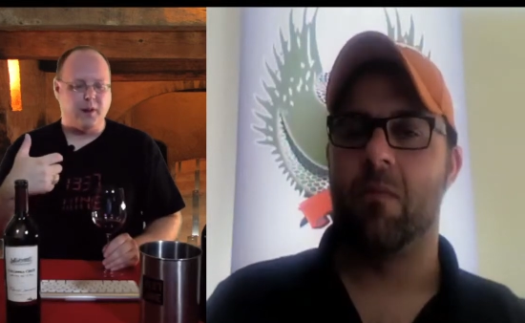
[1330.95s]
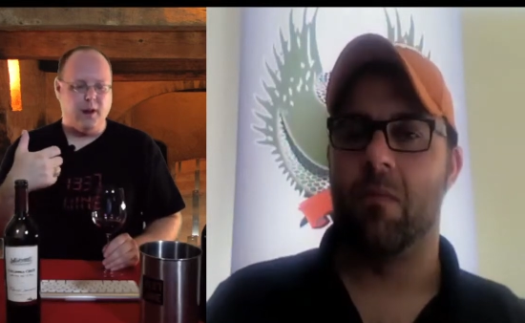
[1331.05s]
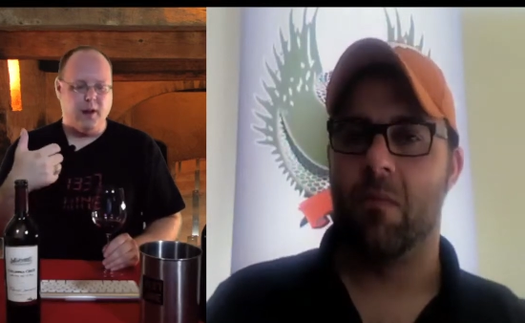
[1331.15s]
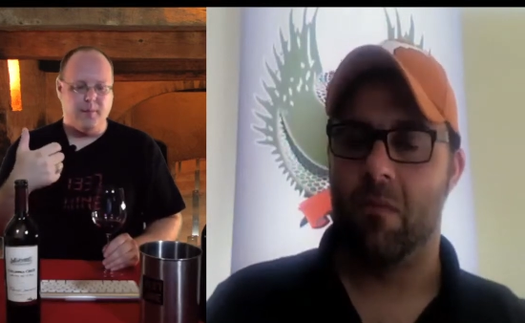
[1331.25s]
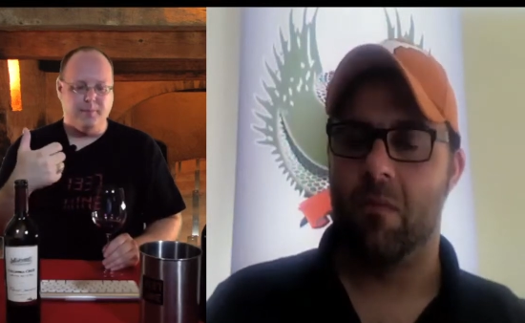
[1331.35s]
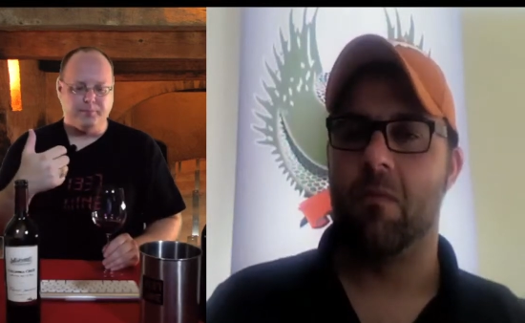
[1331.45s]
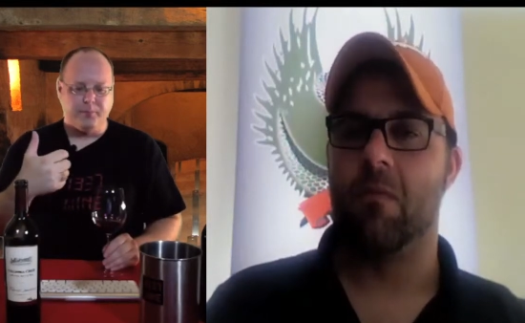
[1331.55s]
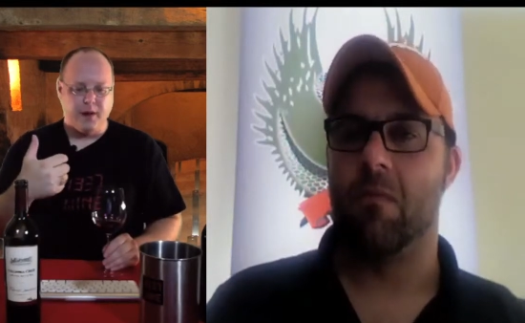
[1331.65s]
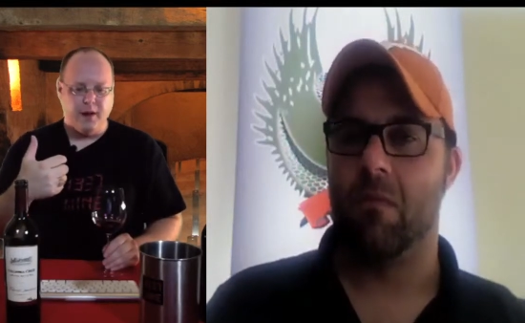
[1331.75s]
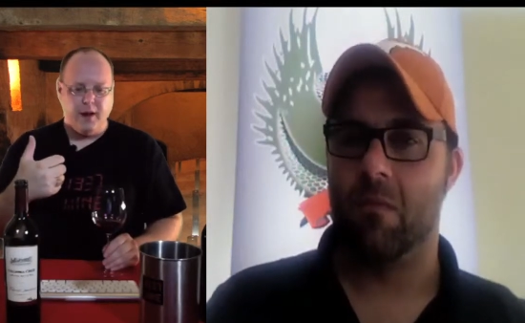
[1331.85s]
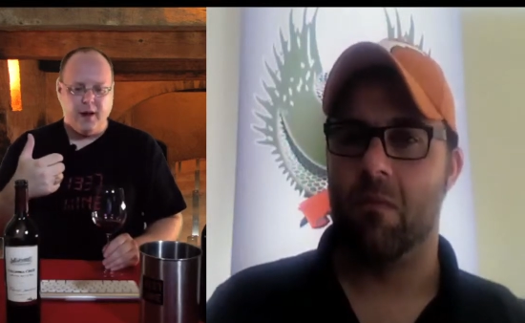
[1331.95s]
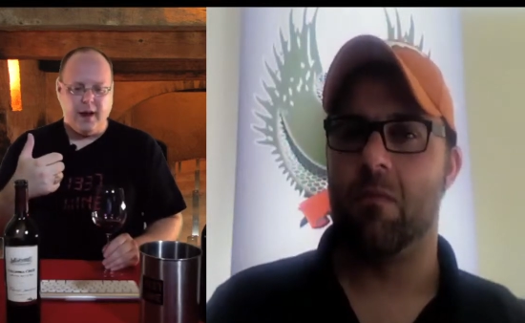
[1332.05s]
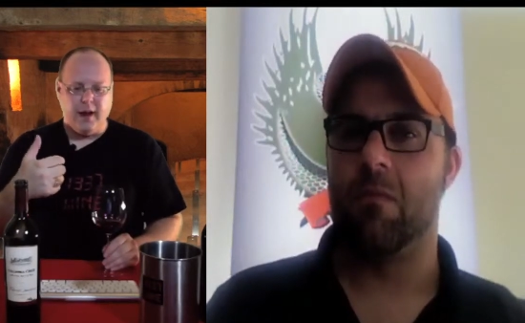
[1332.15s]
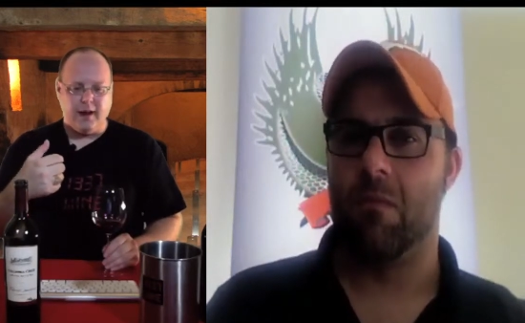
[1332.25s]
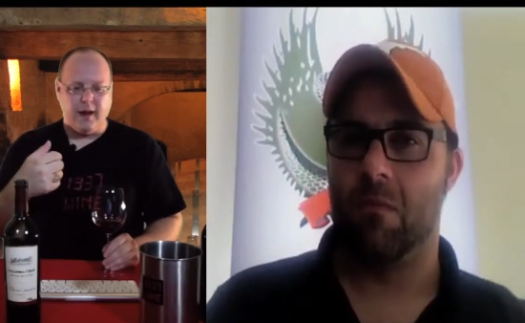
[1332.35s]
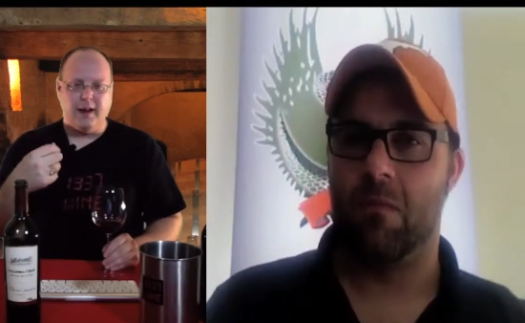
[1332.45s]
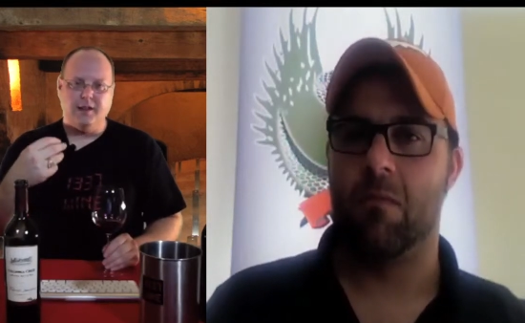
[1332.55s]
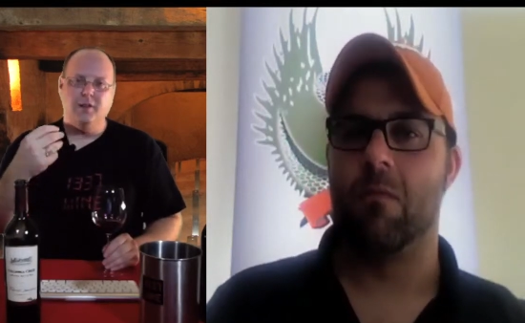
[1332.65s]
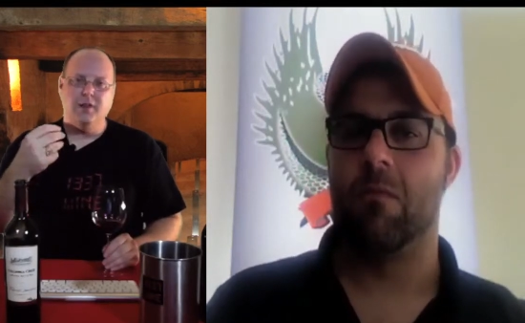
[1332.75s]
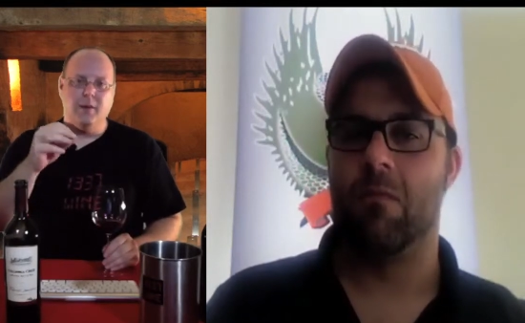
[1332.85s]
Speaker 1: Um, and
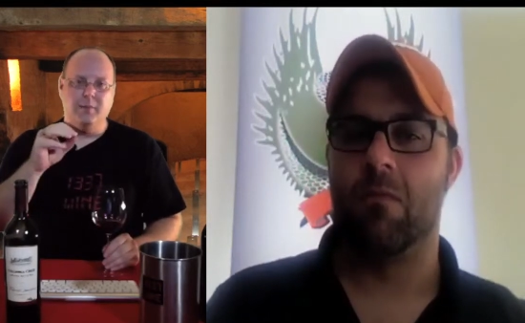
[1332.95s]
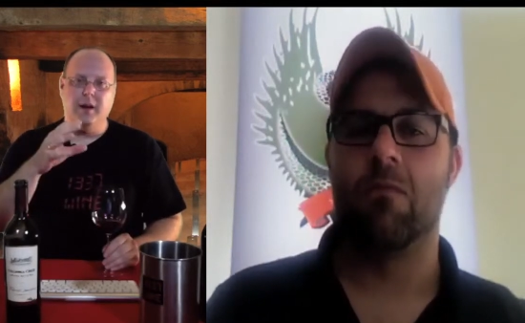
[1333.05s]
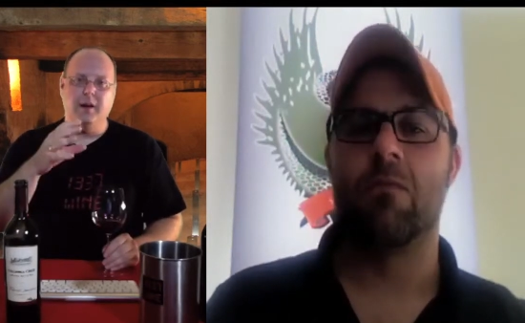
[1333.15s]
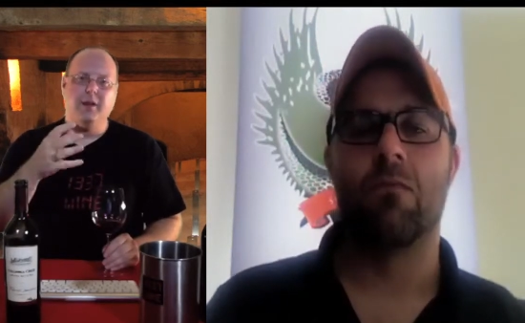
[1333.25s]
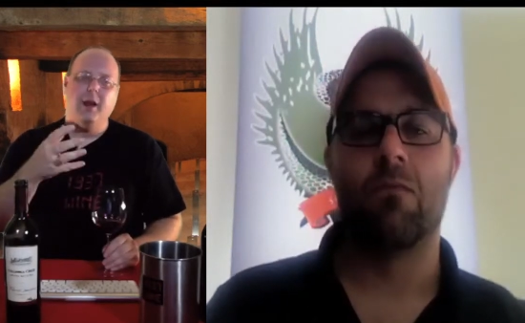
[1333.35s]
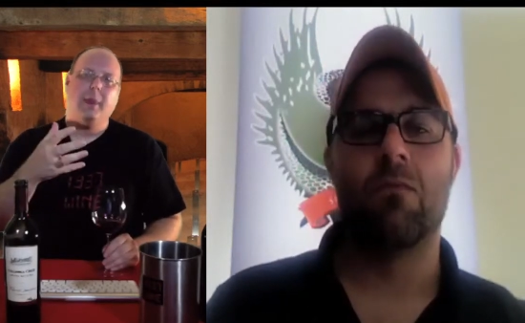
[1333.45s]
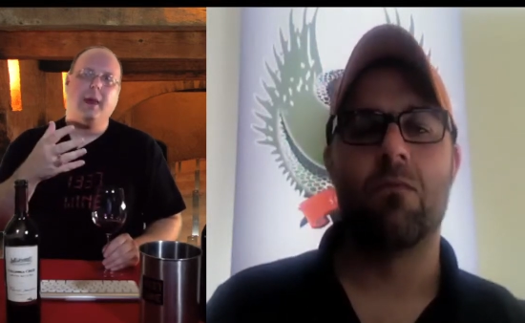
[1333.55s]
I do get a bit of